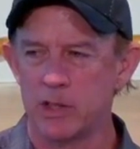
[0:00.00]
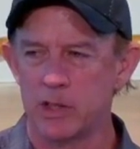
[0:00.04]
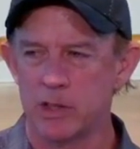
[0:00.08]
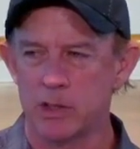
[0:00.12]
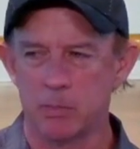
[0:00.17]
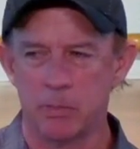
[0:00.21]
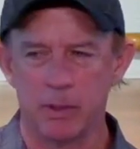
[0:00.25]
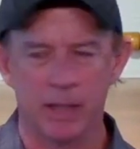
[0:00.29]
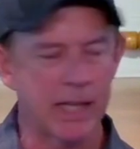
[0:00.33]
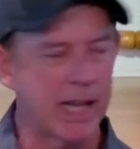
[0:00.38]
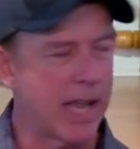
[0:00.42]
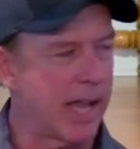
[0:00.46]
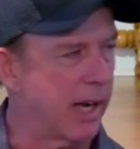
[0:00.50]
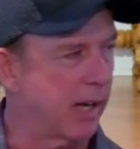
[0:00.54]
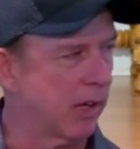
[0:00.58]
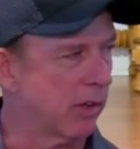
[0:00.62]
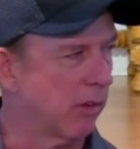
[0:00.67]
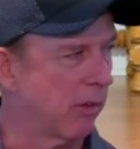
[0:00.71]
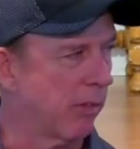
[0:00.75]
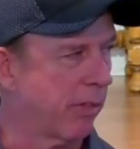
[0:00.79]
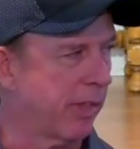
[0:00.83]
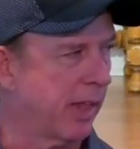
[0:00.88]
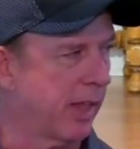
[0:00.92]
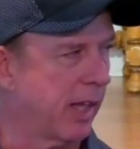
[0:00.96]
mechanical
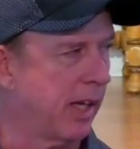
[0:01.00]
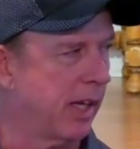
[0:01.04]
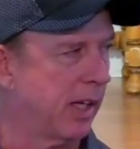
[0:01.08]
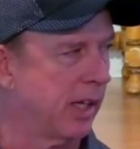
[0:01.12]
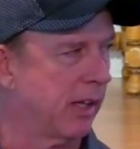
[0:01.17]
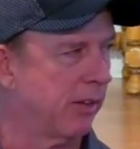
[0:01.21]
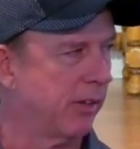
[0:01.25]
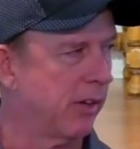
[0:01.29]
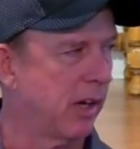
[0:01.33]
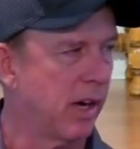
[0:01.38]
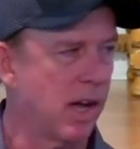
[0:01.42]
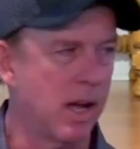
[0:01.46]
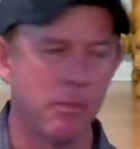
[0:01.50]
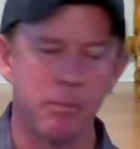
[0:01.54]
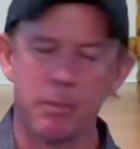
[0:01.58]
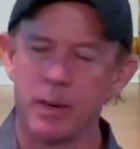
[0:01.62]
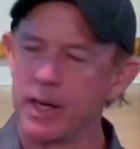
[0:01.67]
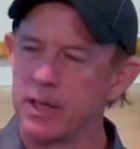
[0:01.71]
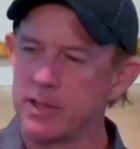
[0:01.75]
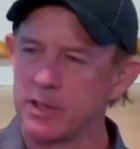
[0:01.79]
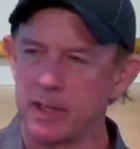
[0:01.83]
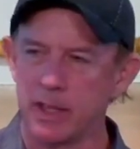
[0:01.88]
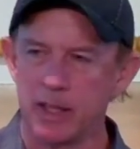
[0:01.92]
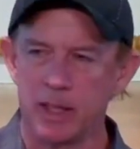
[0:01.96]
thing, and they're not
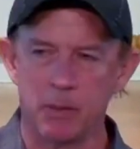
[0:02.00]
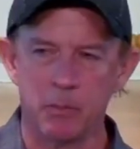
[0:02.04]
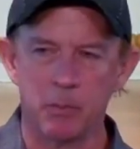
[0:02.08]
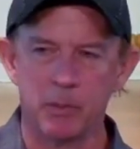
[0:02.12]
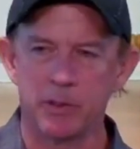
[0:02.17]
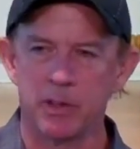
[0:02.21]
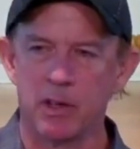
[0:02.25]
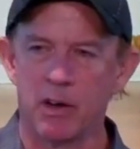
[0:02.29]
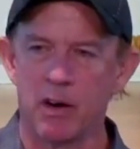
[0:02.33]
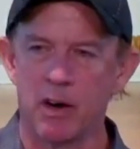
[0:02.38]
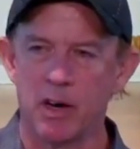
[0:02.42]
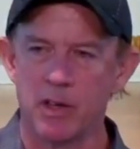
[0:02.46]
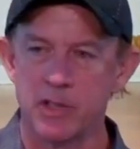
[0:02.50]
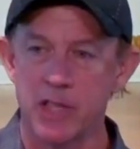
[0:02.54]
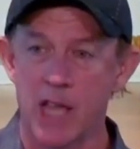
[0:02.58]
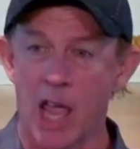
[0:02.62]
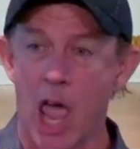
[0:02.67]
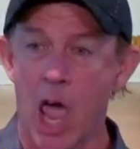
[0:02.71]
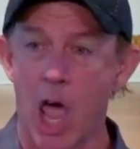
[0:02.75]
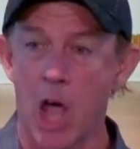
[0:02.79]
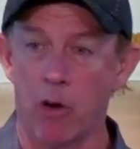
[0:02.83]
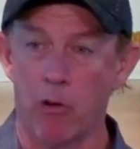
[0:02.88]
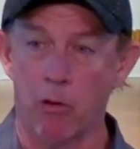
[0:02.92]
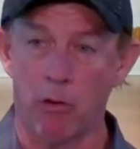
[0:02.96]
praising Him with their hearts
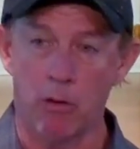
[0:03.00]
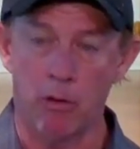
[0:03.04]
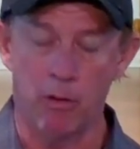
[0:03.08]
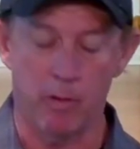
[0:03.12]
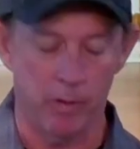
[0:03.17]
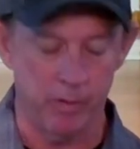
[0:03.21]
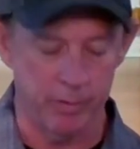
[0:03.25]
at all.